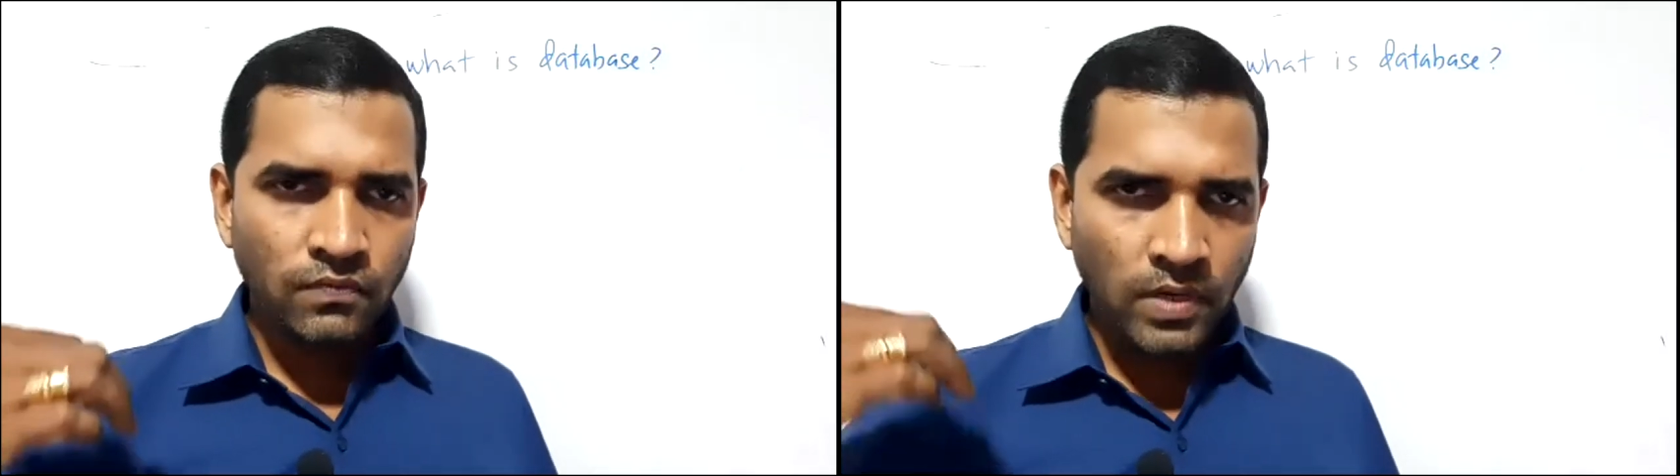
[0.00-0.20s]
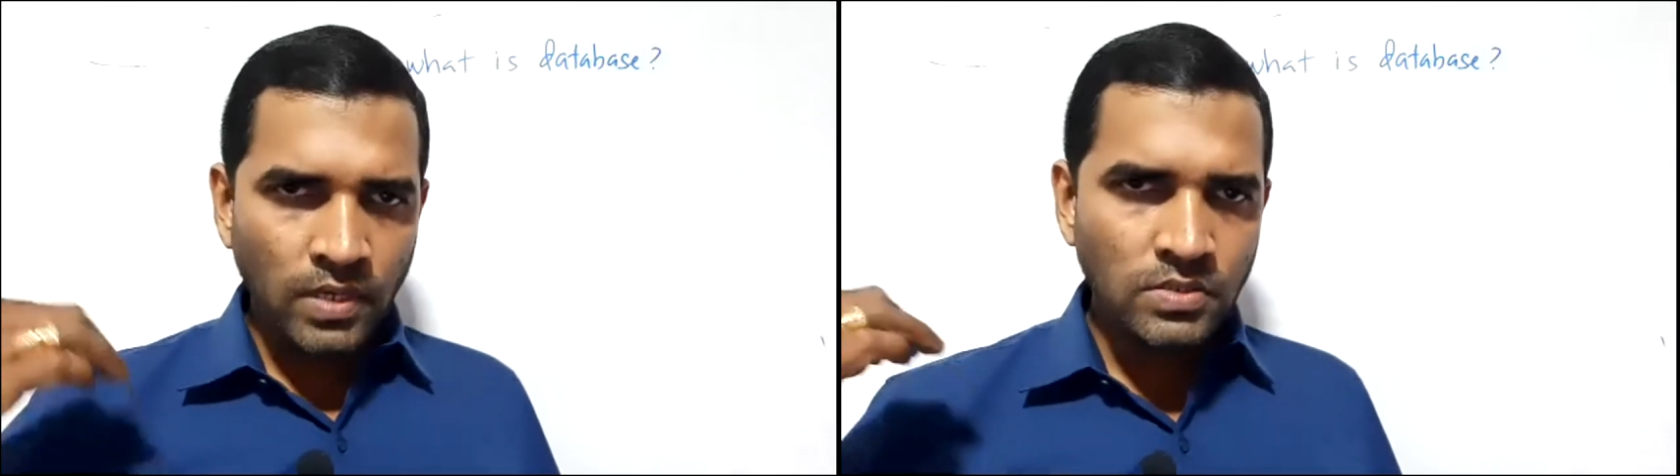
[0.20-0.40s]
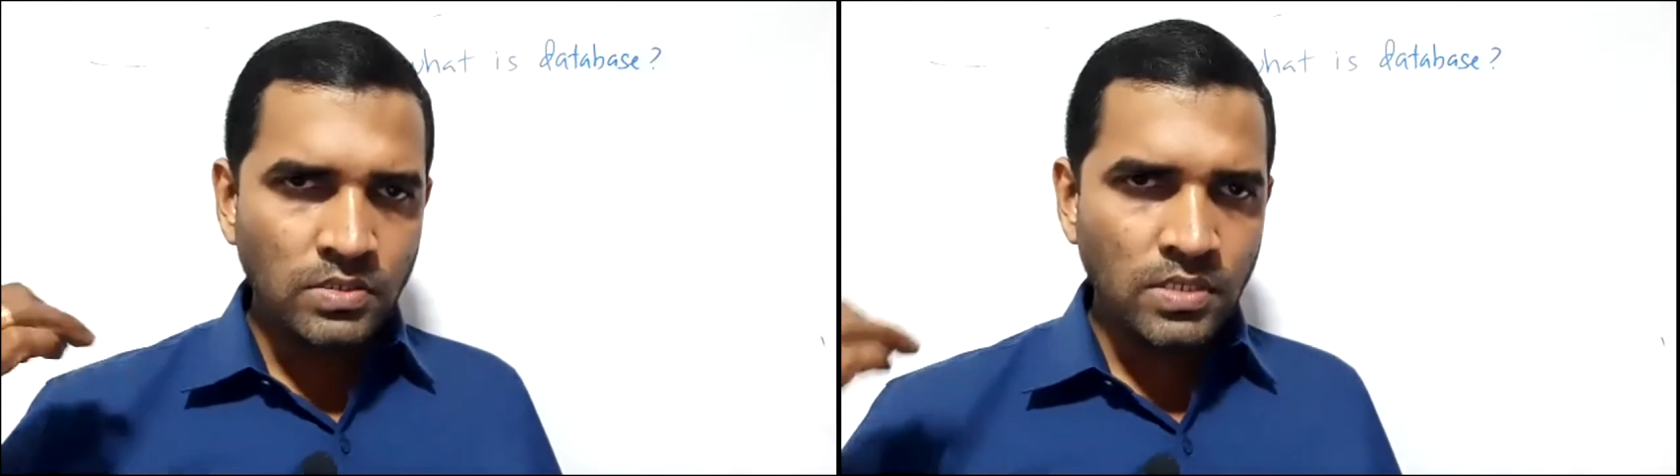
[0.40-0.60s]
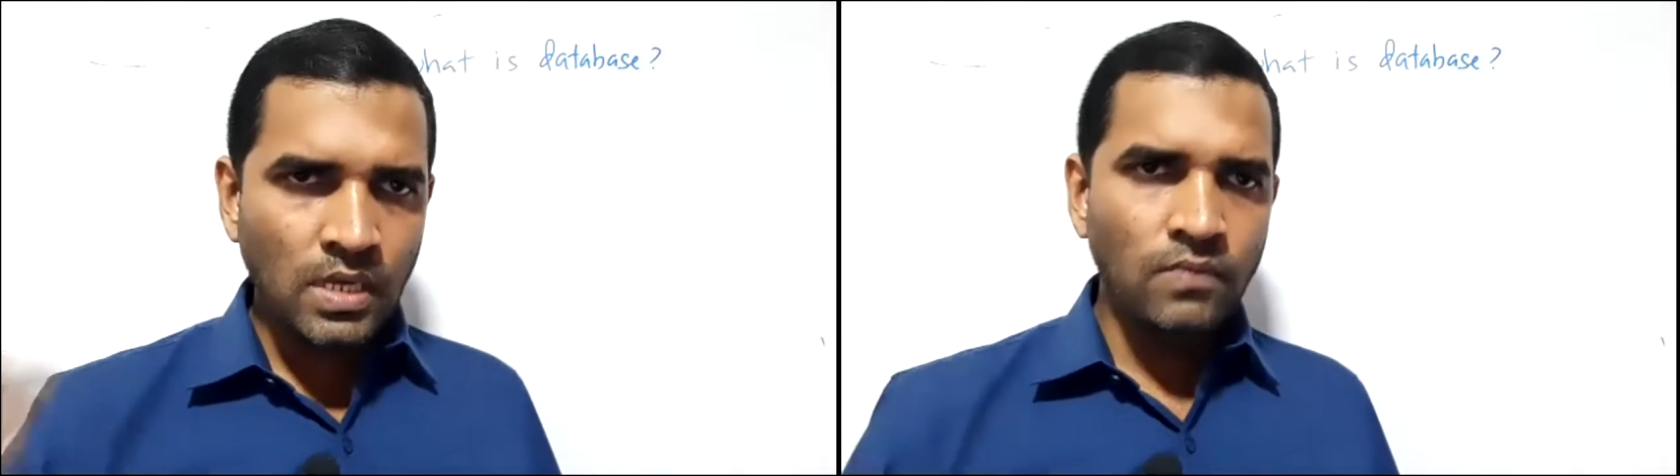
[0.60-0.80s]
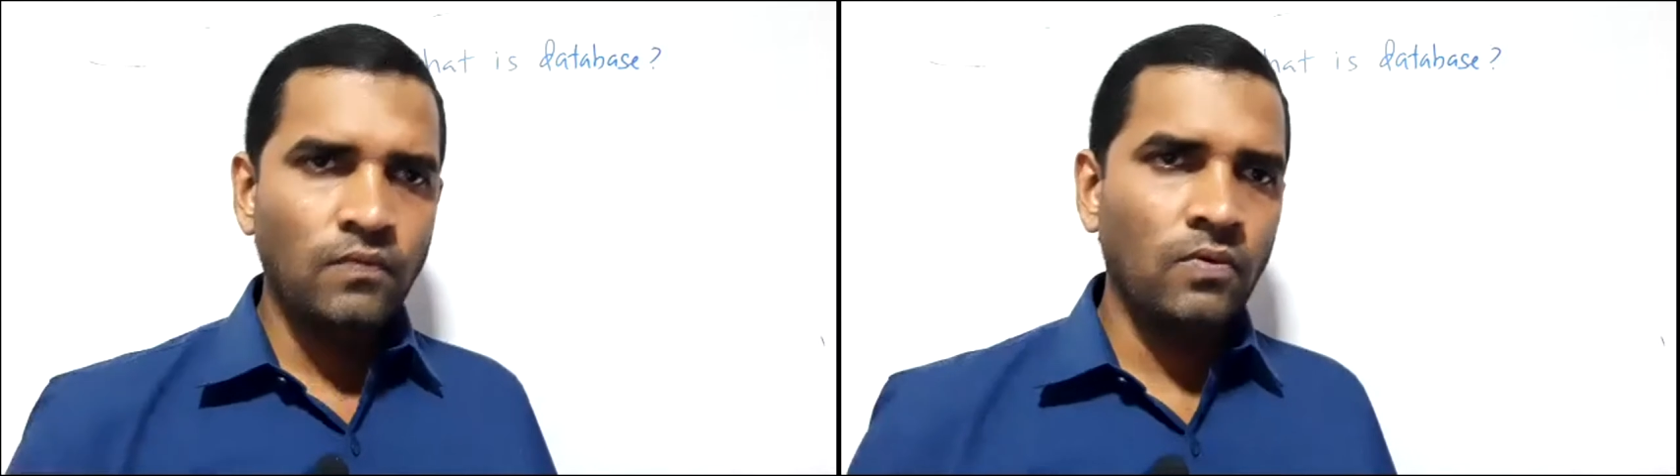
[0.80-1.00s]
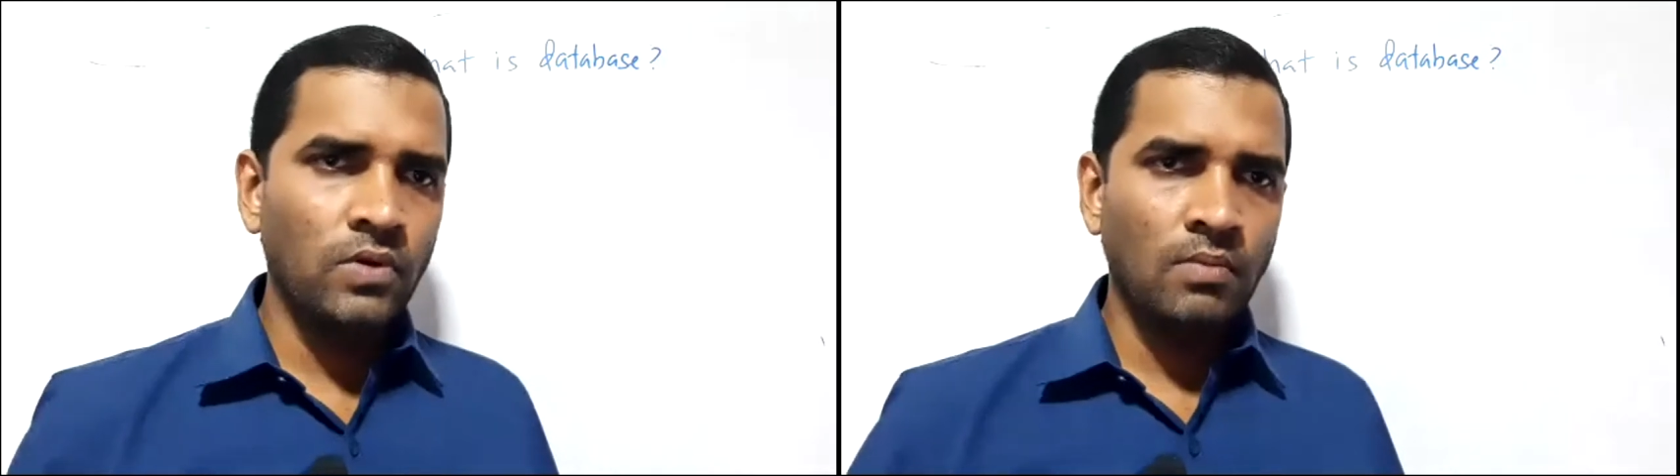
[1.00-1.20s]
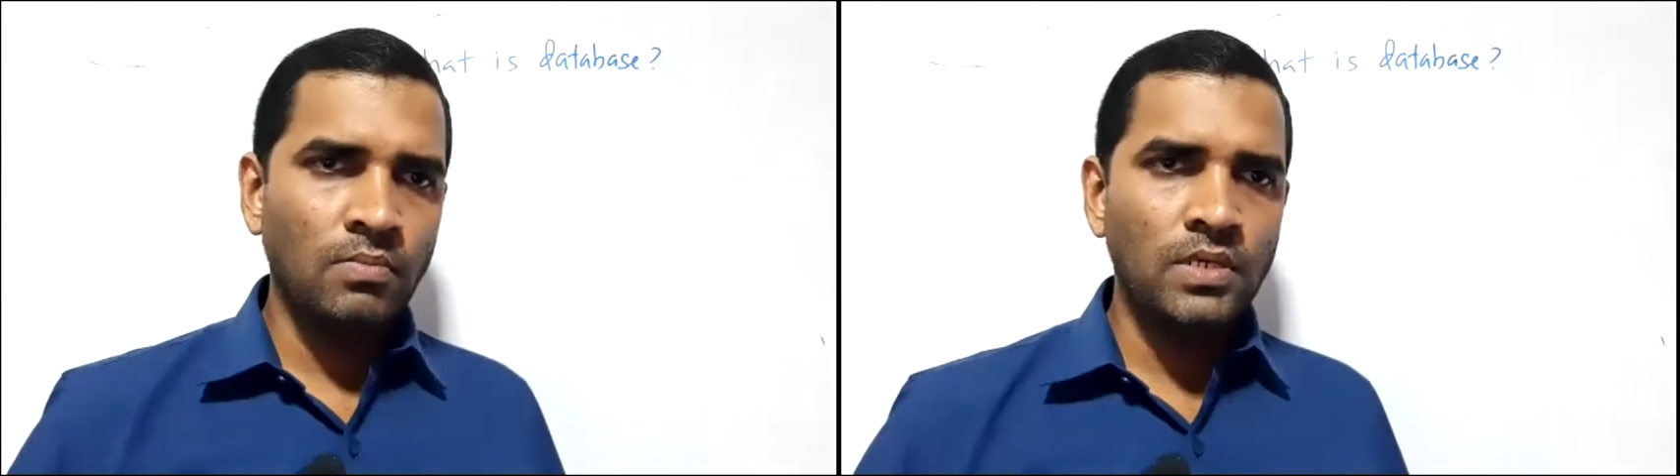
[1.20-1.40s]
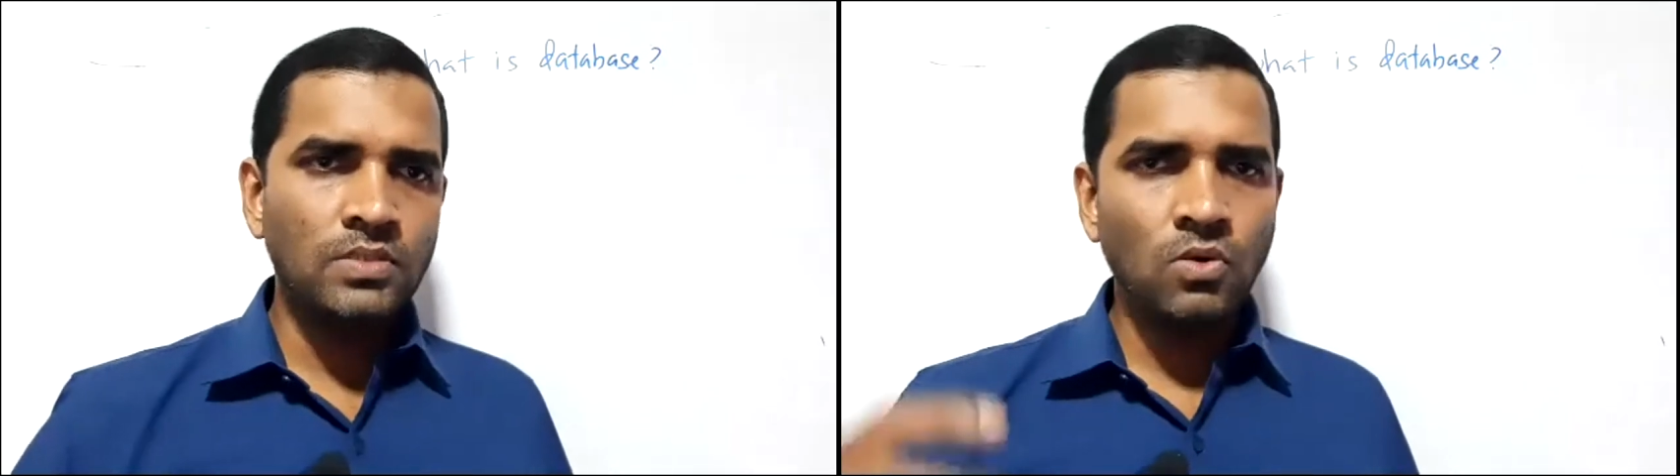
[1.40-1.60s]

friends' telephone numbers